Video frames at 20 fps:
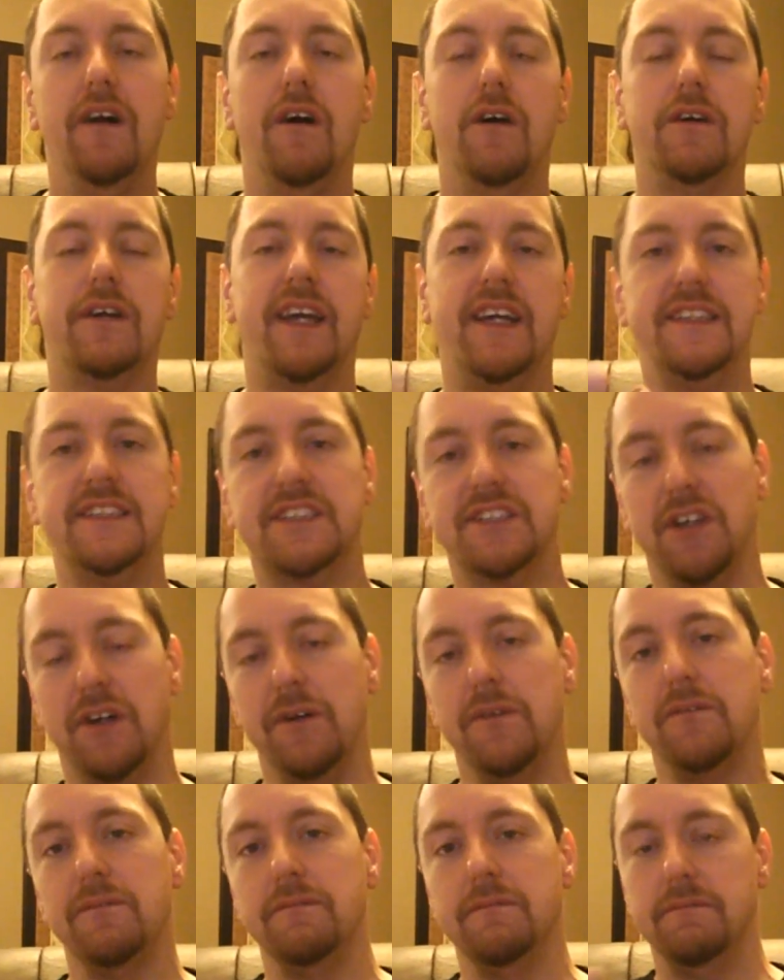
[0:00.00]
Okay,
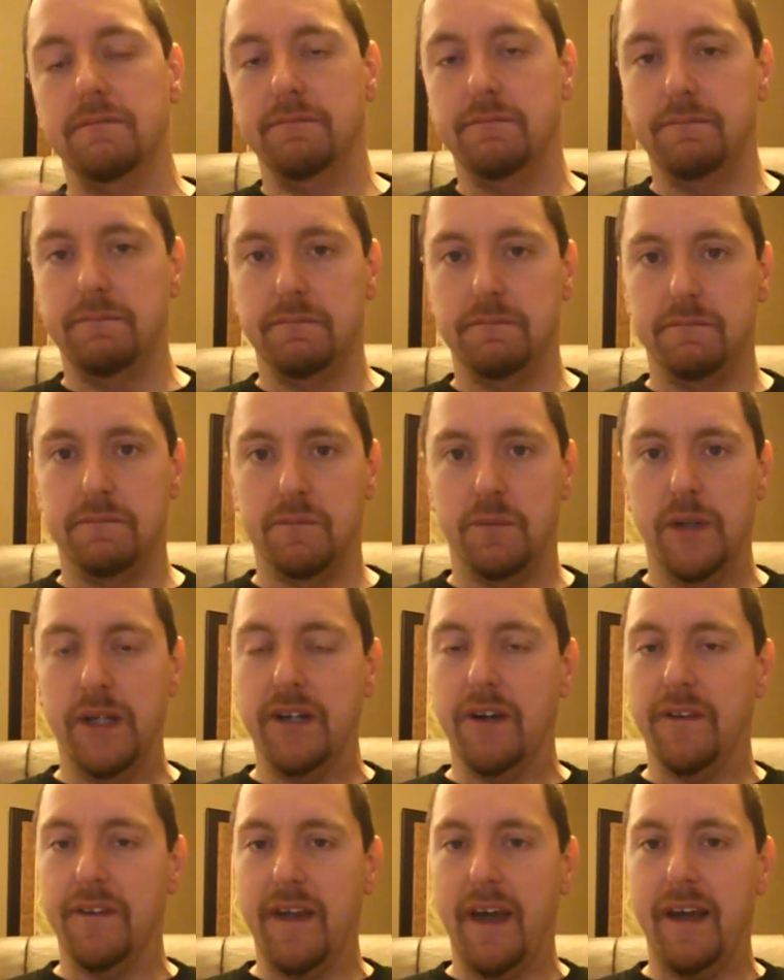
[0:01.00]
so we
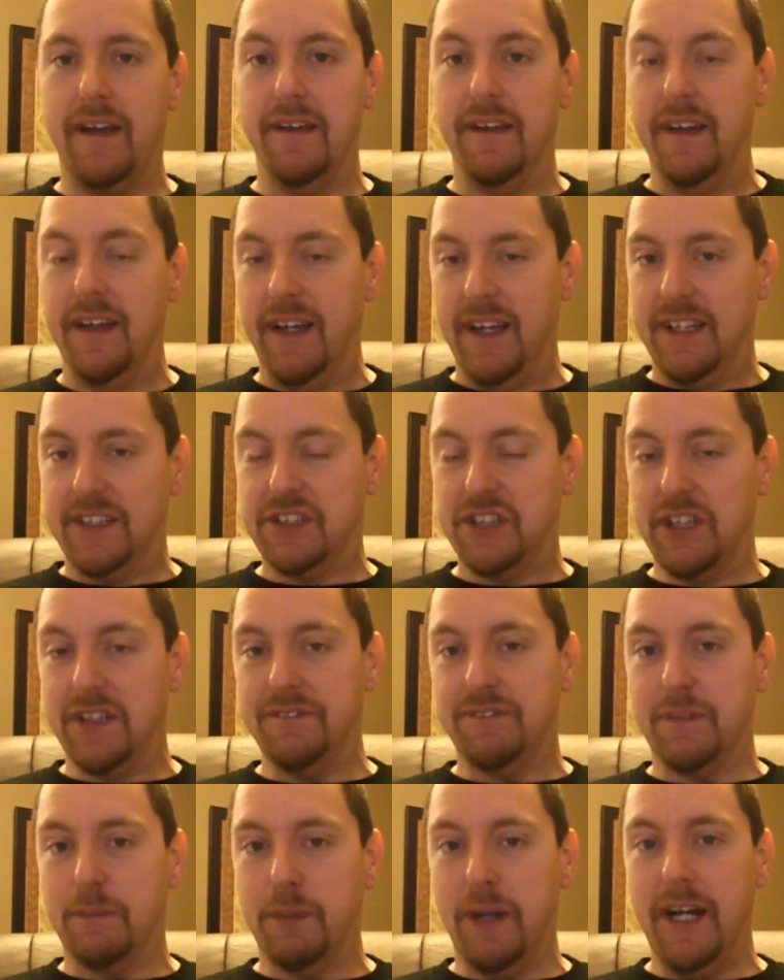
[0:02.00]
know that it's
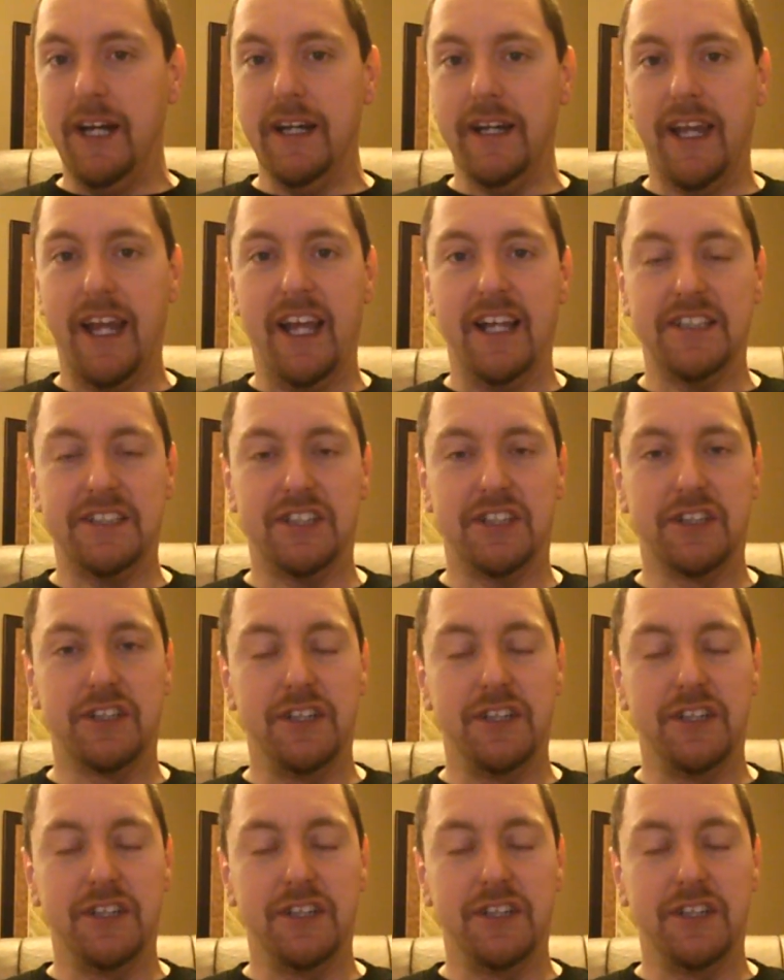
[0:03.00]
good for brain cancer,